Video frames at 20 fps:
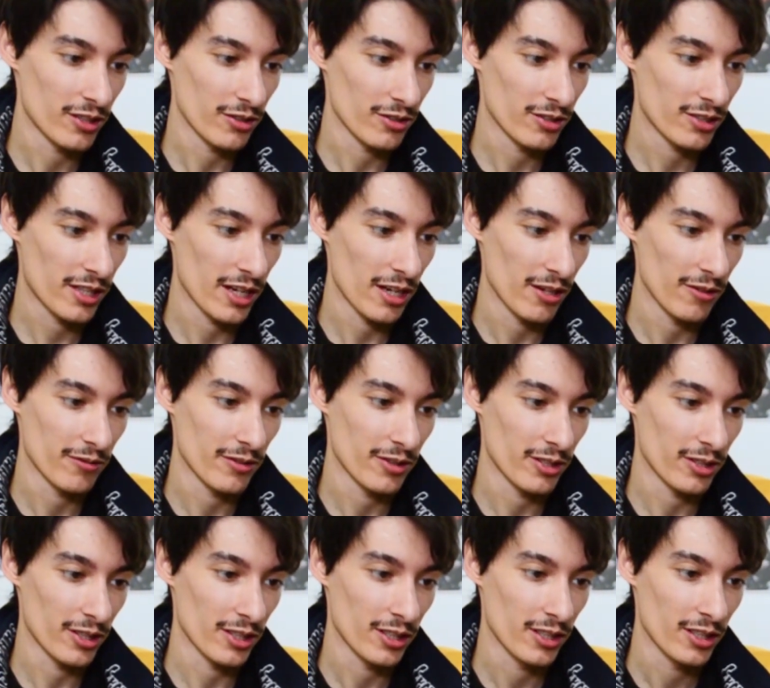He'll scale
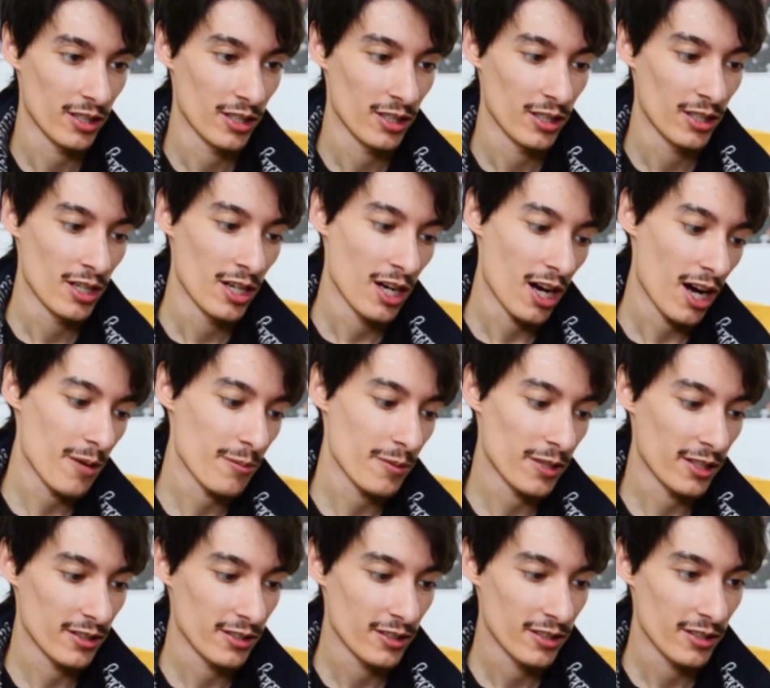very, I
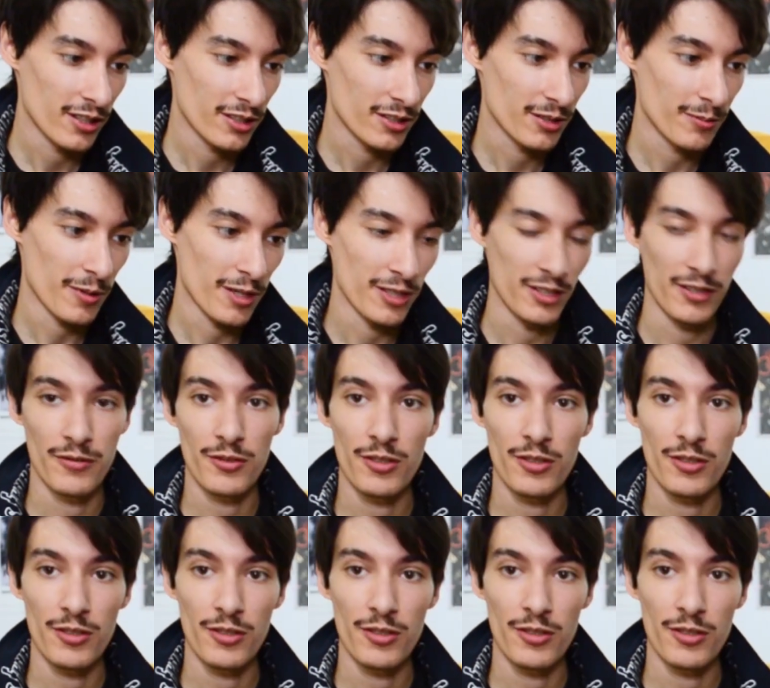mean, it depends.